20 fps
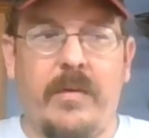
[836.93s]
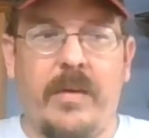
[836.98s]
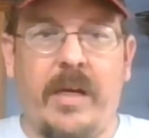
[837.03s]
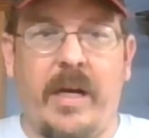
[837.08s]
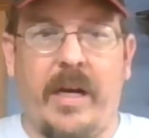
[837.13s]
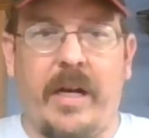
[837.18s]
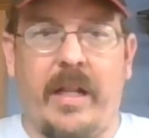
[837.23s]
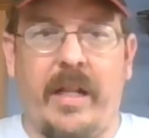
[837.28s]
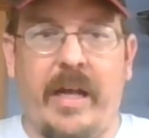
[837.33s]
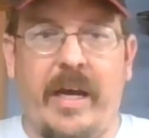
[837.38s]

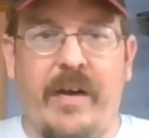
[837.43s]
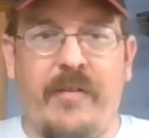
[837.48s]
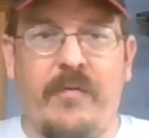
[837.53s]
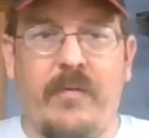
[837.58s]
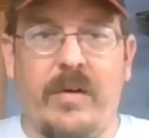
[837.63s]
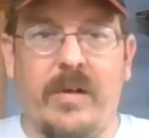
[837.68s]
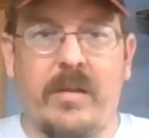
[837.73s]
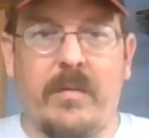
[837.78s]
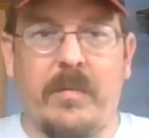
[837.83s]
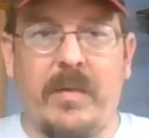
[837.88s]
Kind of
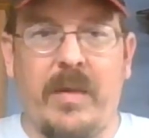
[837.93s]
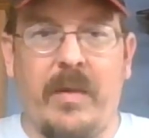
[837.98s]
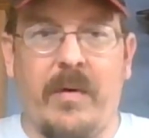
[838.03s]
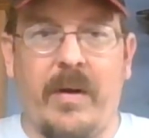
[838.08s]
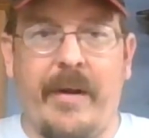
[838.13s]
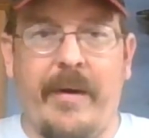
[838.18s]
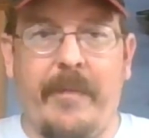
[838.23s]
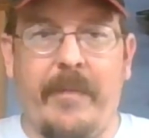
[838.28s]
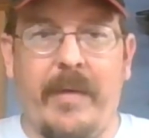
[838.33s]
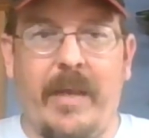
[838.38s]
laugh with me
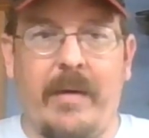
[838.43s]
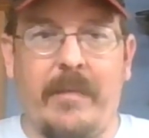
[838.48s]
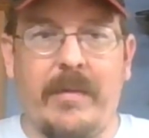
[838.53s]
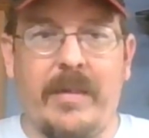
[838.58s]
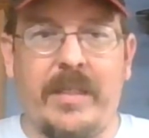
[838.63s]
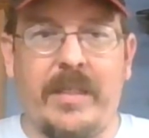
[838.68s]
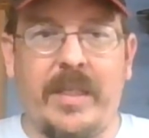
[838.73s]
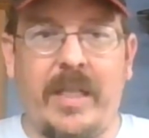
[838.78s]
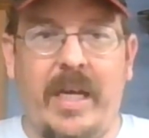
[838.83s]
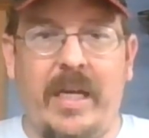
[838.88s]
when I make
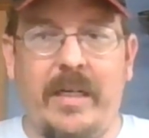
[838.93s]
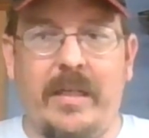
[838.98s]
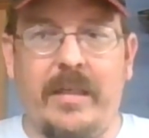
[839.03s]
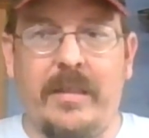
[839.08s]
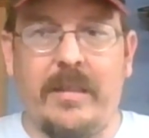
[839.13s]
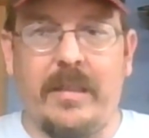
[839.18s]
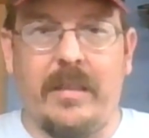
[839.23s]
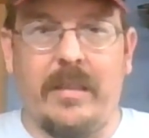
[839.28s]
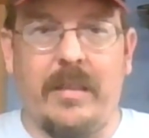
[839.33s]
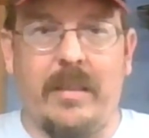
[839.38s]

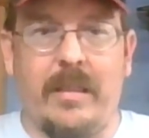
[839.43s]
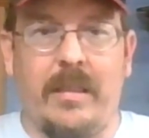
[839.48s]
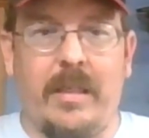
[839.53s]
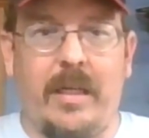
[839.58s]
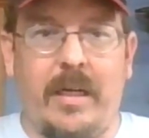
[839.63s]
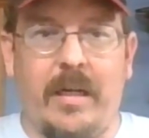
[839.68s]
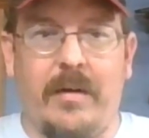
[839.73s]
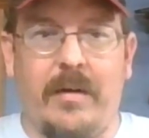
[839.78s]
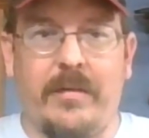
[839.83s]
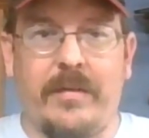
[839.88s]
mistakes and
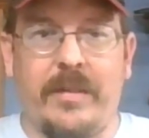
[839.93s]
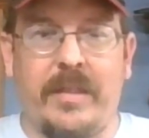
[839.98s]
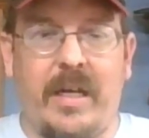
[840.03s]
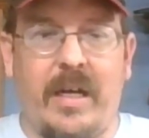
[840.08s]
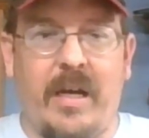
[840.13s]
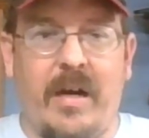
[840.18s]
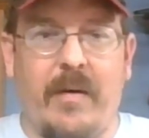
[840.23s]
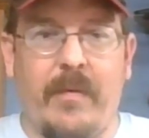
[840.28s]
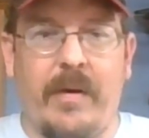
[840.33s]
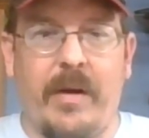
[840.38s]
see
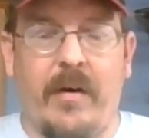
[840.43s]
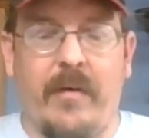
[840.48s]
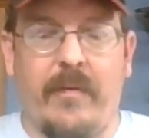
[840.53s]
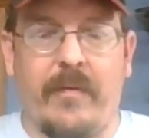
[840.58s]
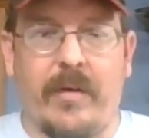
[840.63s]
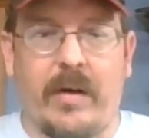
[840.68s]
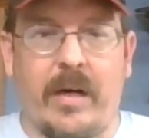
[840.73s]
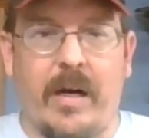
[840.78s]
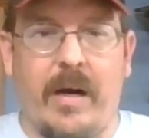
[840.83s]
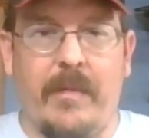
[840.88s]
how we
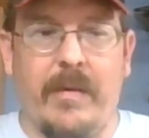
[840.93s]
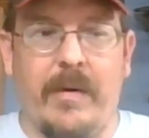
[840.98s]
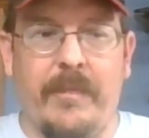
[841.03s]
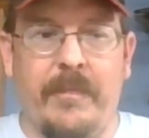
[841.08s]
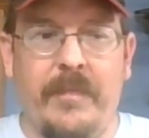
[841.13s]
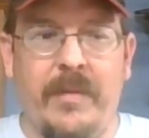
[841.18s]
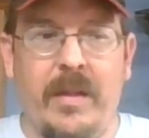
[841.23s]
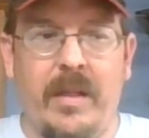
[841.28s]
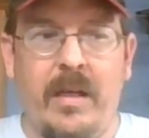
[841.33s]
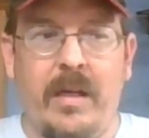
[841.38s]
overcome
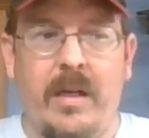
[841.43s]
them.